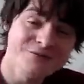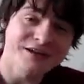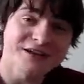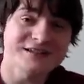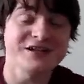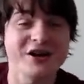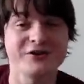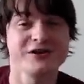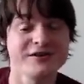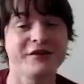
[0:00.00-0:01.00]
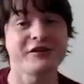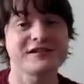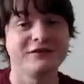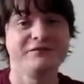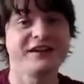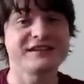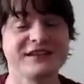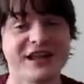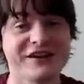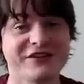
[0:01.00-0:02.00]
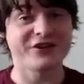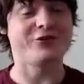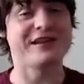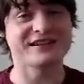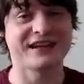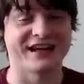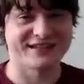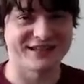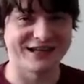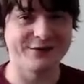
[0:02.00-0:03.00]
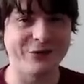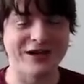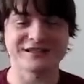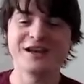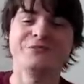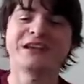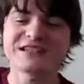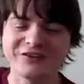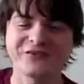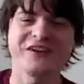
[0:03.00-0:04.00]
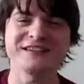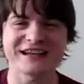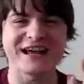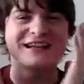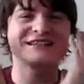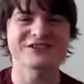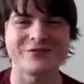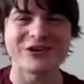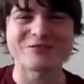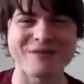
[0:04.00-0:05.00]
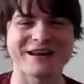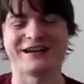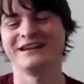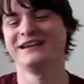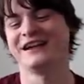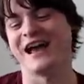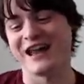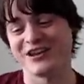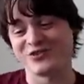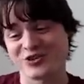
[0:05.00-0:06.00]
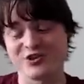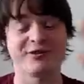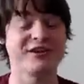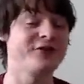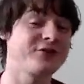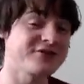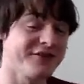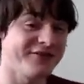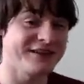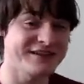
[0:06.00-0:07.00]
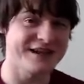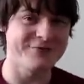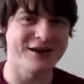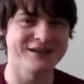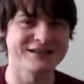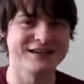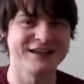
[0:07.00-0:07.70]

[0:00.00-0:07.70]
Because, you know, there are some things in life that are always going to get slightly worse, because other things are getting so much better. And do you want to focus on the things getting worse?